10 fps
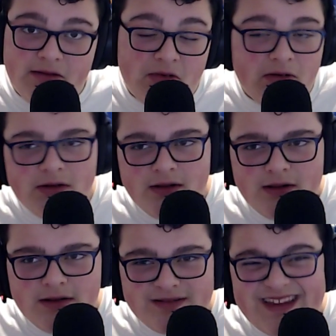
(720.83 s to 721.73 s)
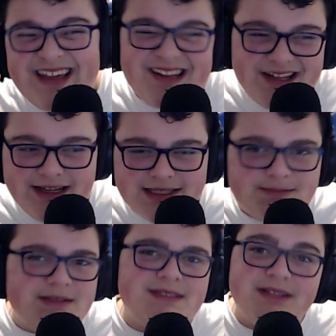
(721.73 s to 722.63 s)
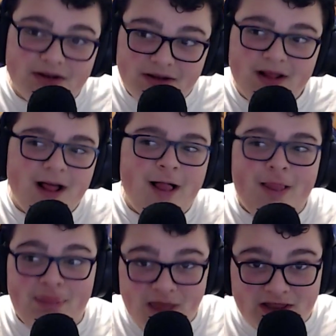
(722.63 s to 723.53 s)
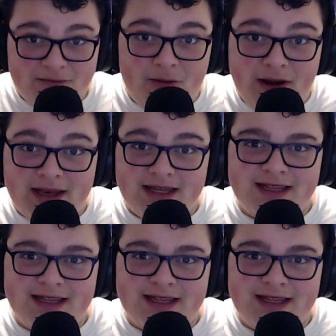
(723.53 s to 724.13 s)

Well, technically it is, but still, not the point.